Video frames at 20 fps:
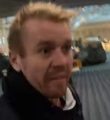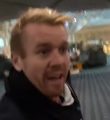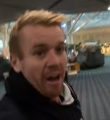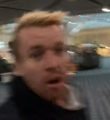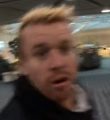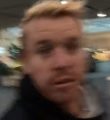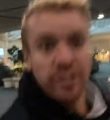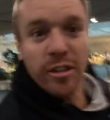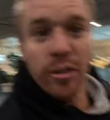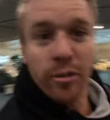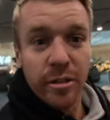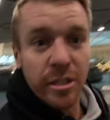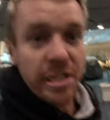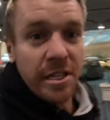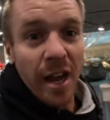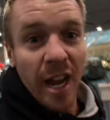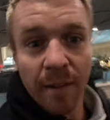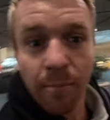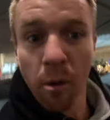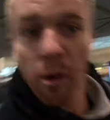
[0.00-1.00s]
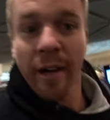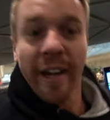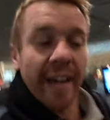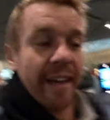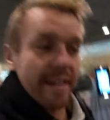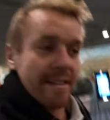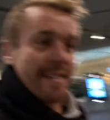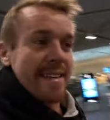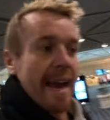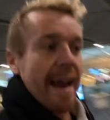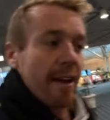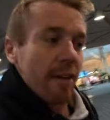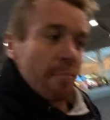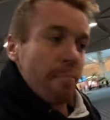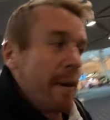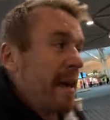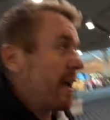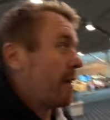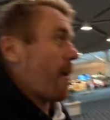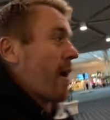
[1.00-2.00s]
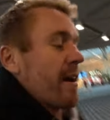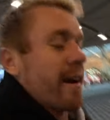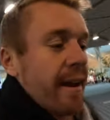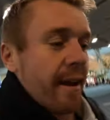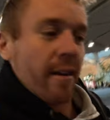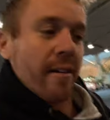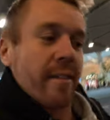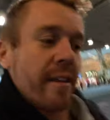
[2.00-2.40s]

Also, the stock market is down big right now.